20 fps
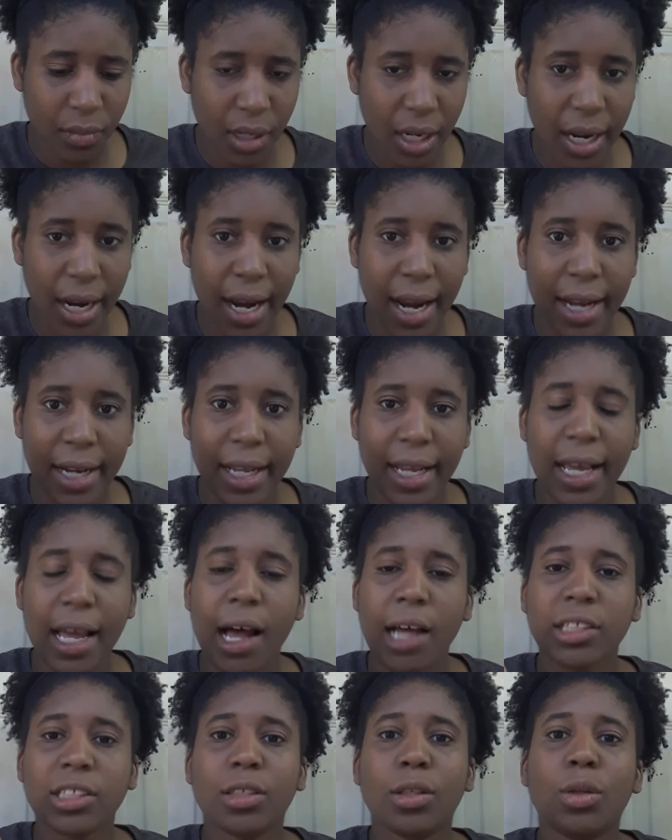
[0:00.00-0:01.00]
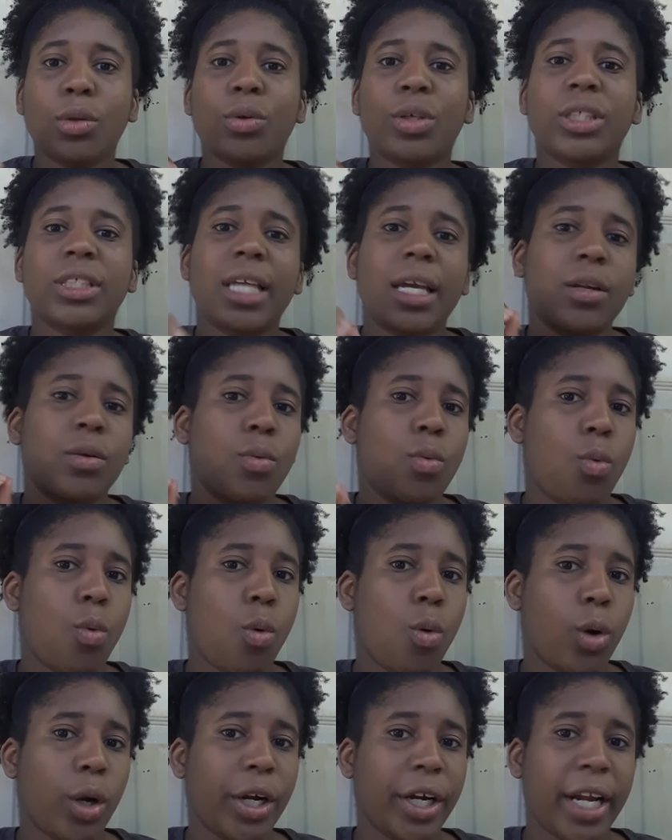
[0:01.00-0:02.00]
also the Lord said
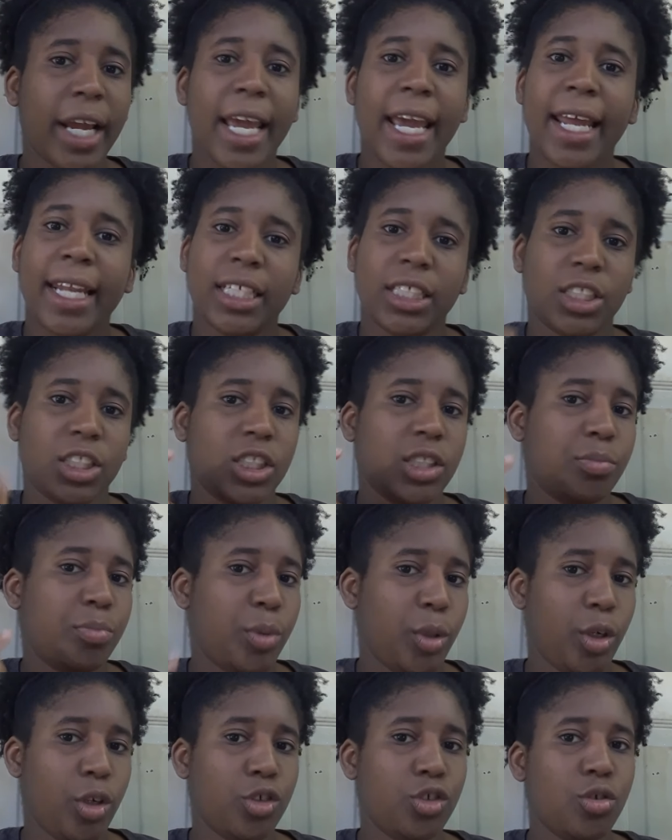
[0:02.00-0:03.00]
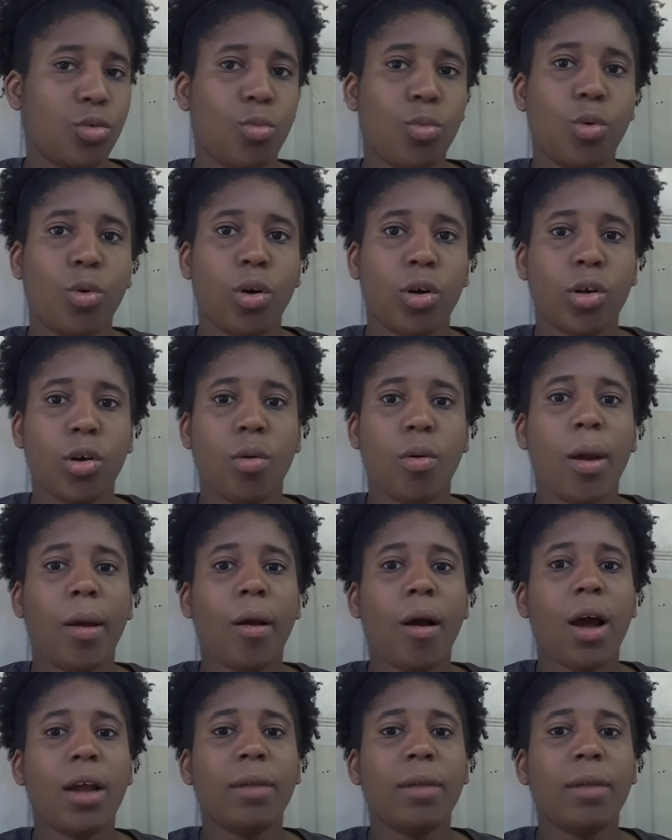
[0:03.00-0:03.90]
war. And there's a spiritual war going on,